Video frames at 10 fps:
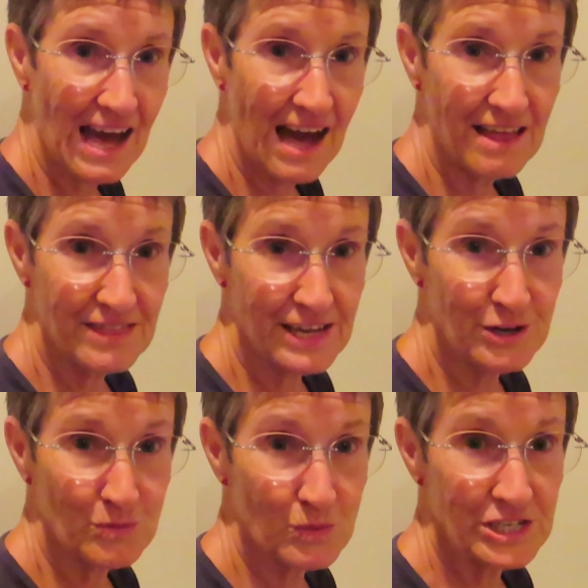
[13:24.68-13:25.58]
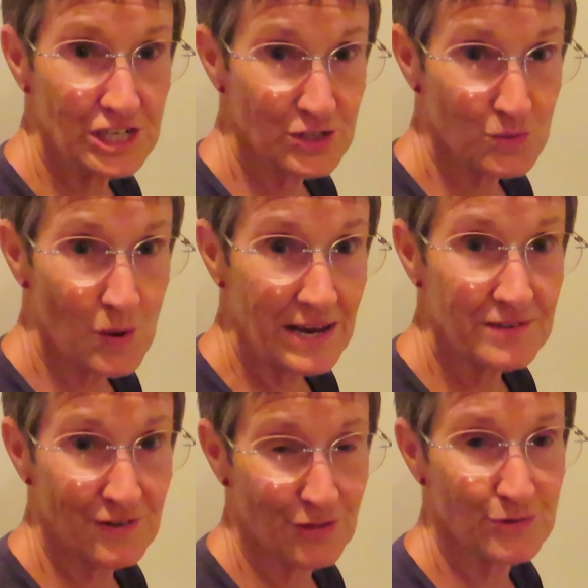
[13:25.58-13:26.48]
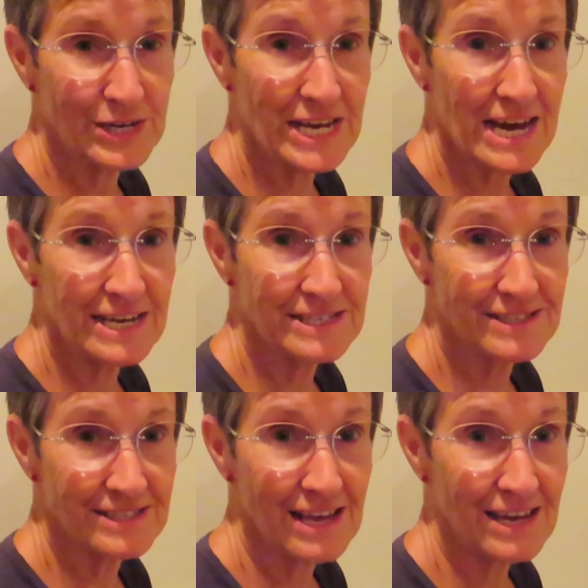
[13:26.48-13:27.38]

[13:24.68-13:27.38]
And then we just wait for three days